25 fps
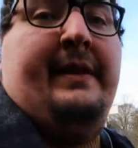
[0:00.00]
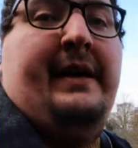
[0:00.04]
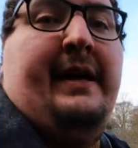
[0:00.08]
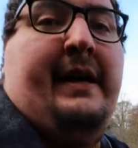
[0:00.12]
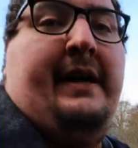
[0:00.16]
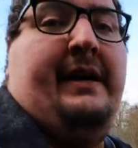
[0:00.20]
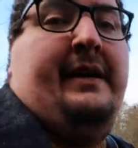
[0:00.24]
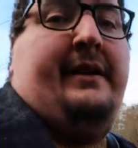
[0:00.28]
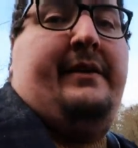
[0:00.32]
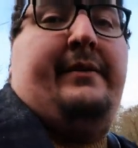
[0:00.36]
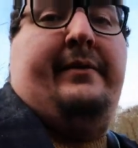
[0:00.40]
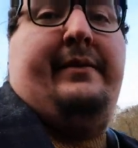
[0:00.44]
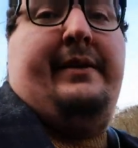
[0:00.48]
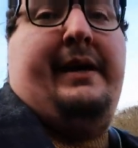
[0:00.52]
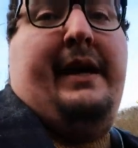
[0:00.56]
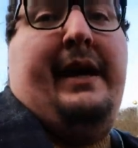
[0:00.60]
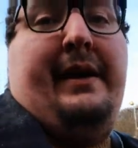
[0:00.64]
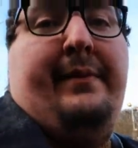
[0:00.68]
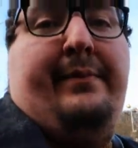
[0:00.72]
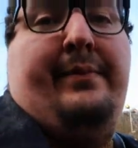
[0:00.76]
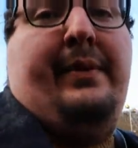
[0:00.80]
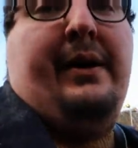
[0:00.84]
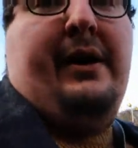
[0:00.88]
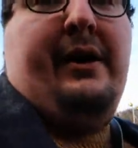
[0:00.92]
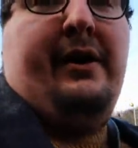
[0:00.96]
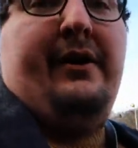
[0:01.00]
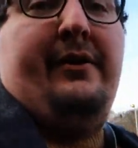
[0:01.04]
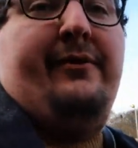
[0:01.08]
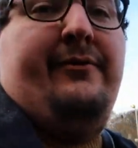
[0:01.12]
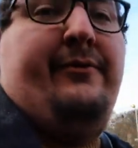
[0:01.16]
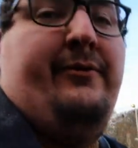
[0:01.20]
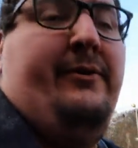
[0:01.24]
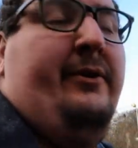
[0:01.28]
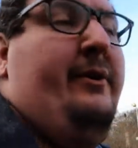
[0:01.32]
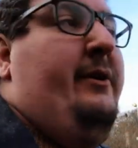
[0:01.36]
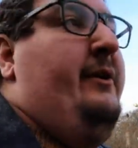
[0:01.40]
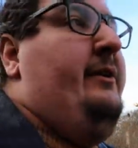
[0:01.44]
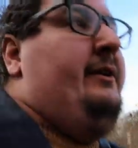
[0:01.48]
and yeah, part
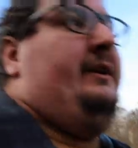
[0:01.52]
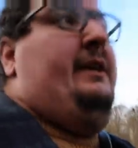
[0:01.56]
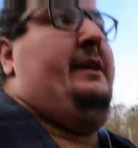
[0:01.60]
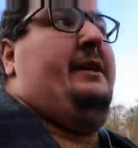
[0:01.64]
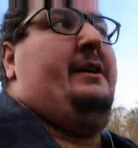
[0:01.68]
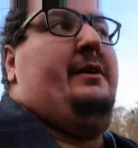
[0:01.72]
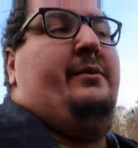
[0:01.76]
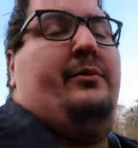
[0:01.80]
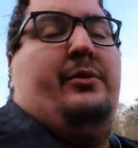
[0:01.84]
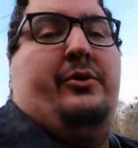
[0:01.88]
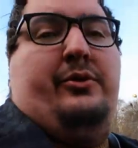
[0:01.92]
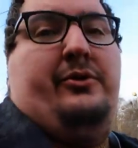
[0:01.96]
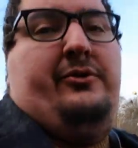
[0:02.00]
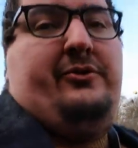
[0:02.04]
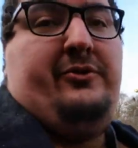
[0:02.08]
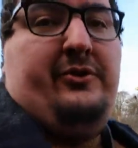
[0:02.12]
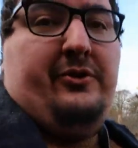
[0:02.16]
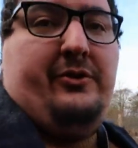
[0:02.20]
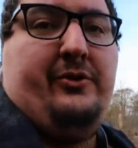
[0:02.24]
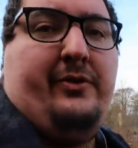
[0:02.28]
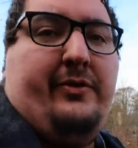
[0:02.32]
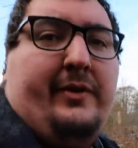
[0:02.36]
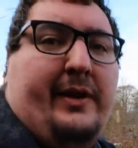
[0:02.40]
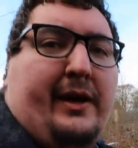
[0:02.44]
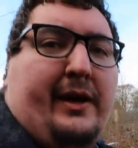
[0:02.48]
of multitude of